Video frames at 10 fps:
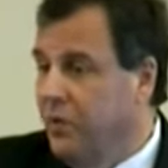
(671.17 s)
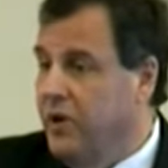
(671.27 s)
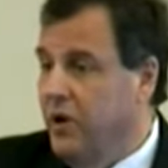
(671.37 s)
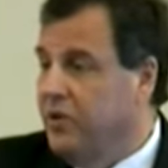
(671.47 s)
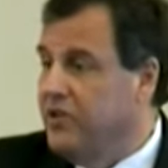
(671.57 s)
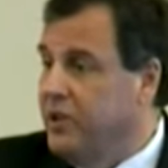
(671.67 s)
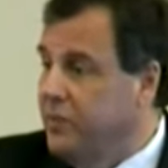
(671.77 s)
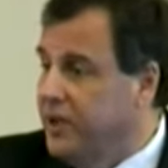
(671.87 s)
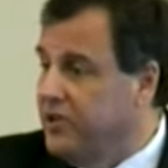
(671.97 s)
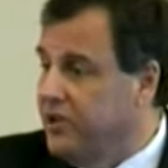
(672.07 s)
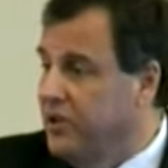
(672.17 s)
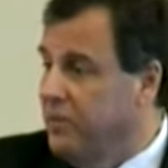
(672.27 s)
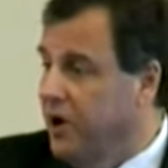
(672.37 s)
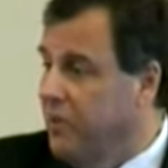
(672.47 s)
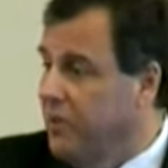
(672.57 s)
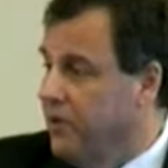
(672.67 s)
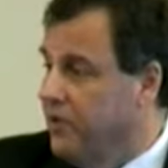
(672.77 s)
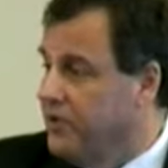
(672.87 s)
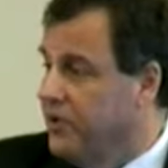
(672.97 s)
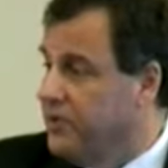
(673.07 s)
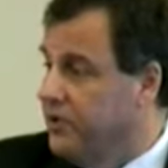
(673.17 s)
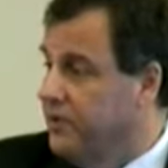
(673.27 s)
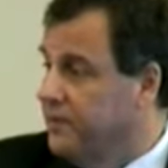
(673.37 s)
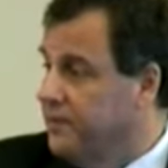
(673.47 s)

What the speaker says: We know as siblings it could be our brother or sister.